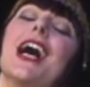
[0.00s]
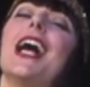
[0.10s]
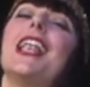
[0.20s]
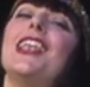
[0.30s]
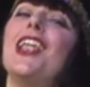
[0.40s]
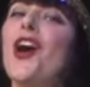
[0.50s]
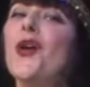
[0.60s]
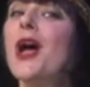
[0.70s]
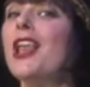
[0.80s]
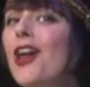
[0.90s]
Hello,
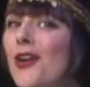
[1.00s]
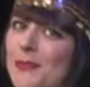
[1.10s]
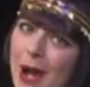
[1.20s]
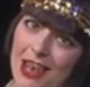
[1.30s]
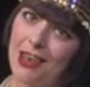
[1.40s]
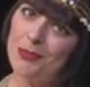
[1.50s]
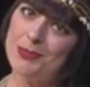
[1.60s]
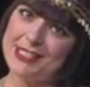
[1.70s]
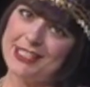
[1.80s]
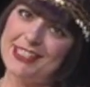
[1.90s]
hello, my
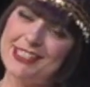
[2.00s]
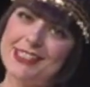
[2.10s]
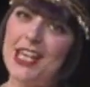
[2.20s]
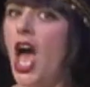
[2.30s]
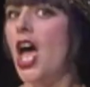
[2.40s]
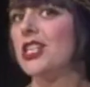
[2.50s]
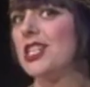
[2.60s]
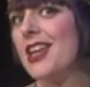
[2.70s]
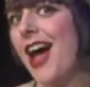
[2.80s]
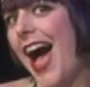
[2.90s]
lobsters.
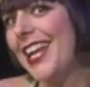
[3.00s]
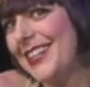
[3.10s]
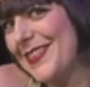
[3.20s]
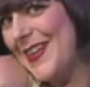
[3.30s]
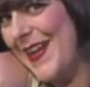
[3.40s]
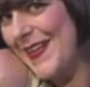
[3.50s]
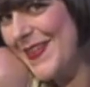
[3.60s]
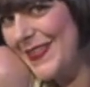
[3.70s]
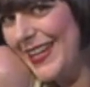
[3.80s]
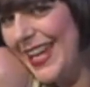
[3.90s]
Tonight we're
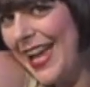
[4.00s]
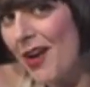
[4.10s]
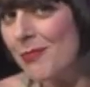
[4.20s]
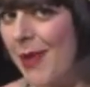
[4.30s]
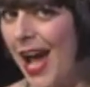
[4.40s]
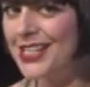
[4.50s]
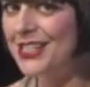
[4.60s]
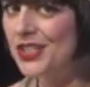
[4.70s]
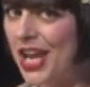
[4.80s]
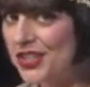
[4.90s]
opening up my
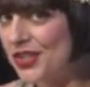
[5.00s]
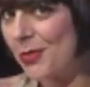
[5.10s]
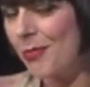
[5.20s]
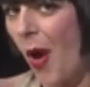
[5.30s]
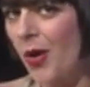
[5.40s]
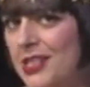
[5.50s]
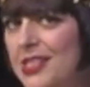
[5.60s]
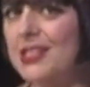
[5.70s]
suggestion box.